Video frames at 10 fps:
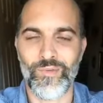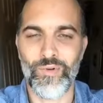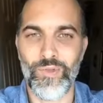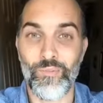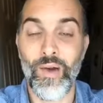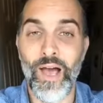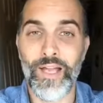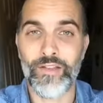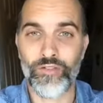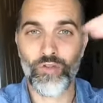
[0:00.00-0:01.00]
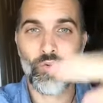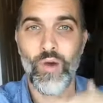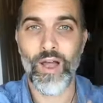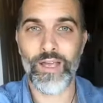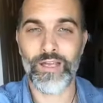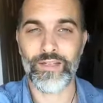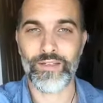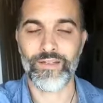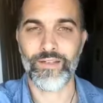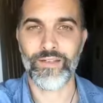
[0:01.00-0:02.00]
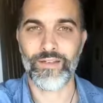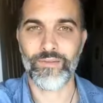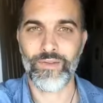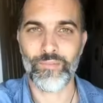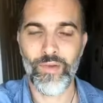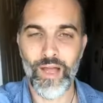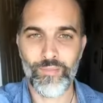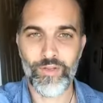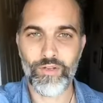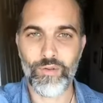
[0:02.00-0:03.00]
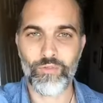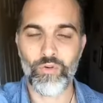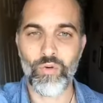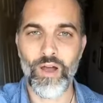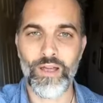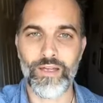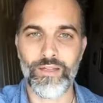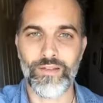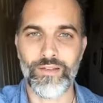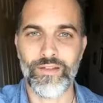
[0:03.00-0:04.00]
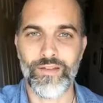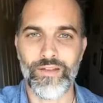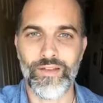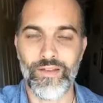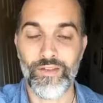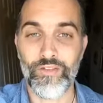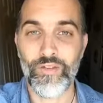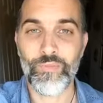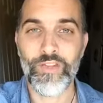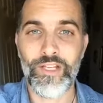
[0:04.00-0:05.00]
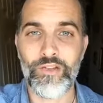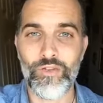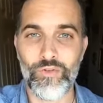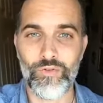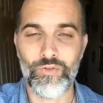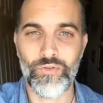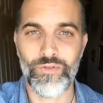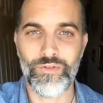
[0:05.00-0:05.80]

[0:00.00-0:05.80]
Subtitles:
When the mind is quiet, when the mind becomes quiet, something new